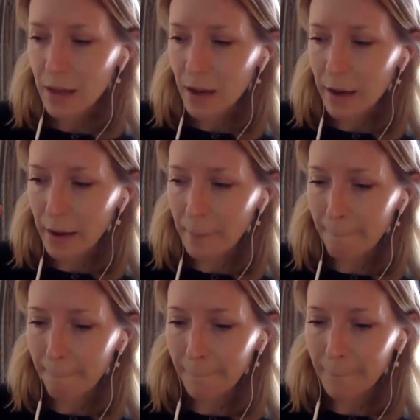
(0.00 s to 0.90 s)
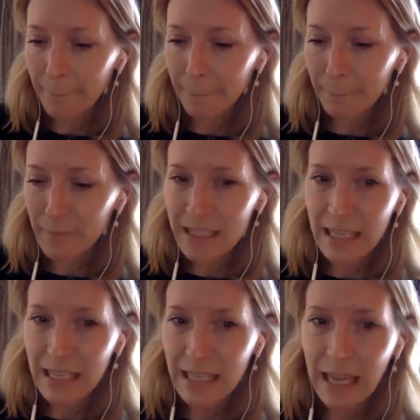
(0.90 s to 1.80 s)
um,
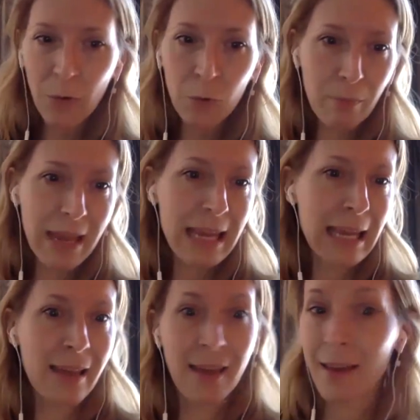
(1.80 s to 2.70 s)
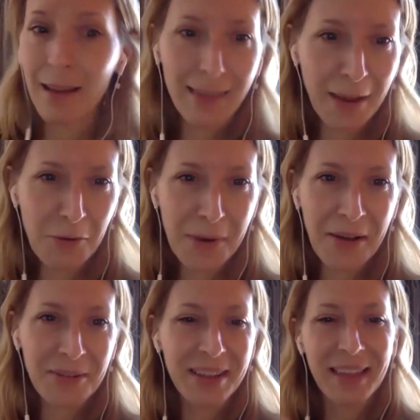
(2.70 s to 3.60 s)
sound making anything
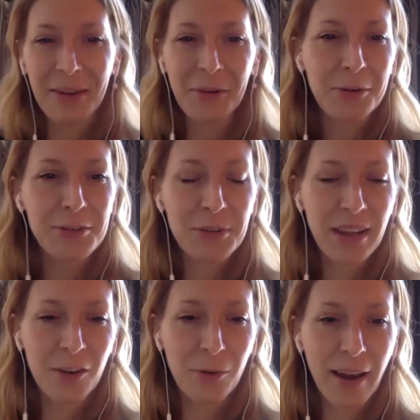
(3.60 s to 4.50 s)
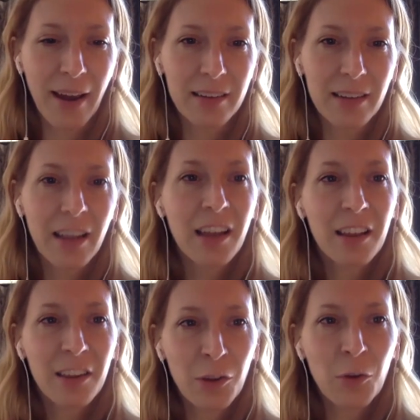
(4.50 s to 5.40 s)
around and they encourage you to interact,
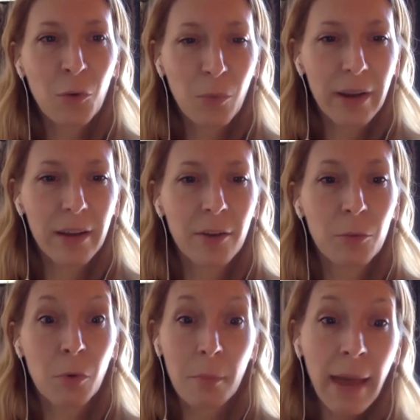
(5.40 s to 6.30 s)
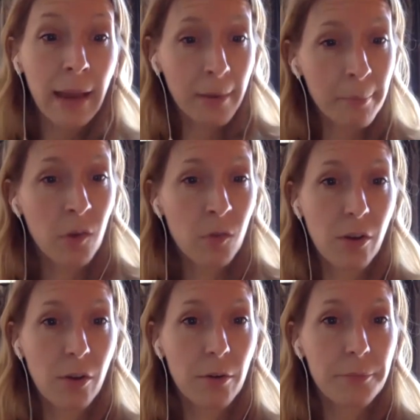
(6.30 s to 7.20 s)
you will remain
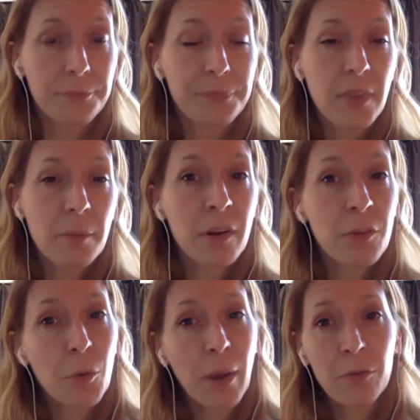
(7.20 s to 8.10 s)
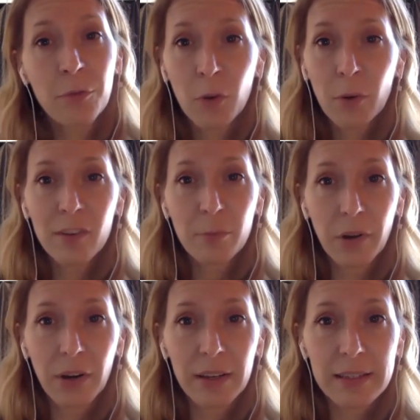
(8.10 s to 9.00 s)
musical. But if you have few
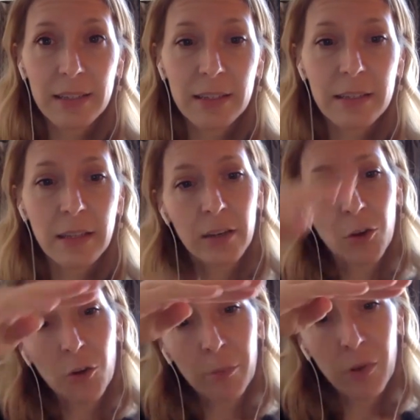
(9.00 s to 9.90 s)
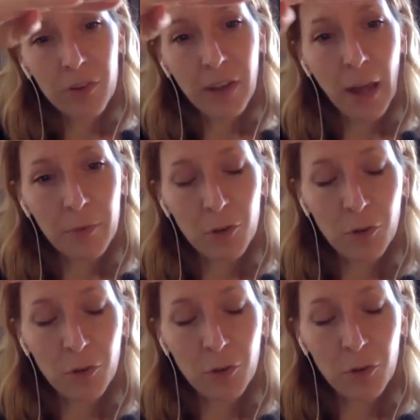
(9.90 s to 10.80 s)
experiences, then your music
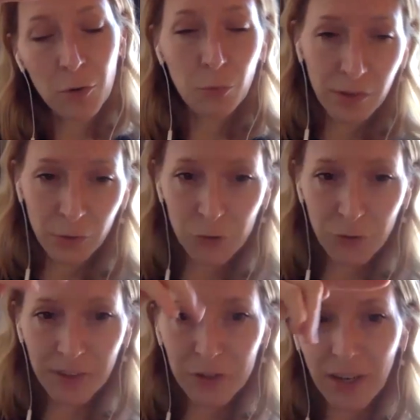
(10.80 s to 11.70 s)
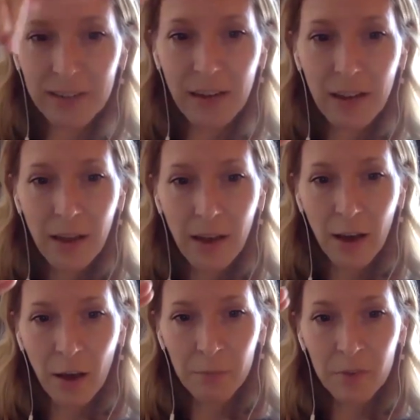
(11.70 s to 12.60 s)
aptitude, researchers suggest,
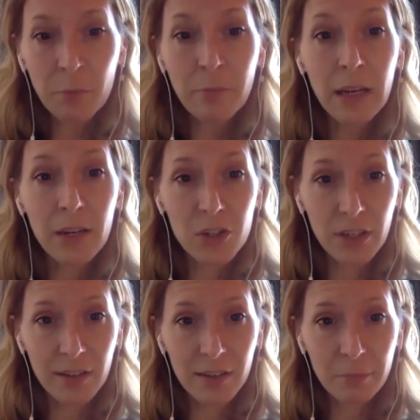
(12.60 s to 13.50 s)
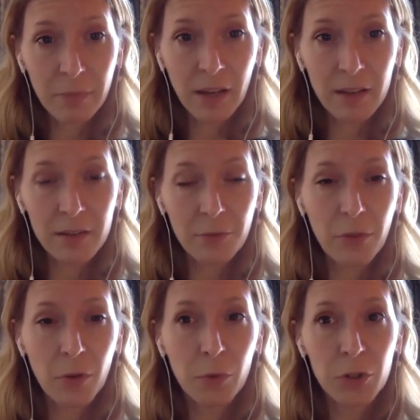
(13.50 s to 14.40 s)
um, diminishes because of
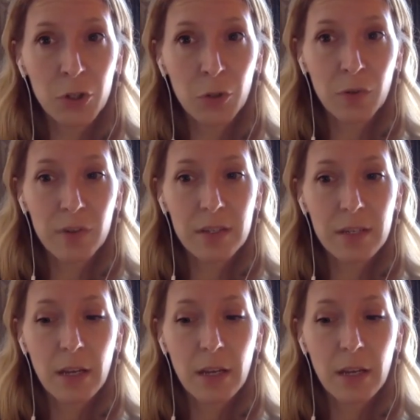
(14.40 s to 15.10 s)
the reduced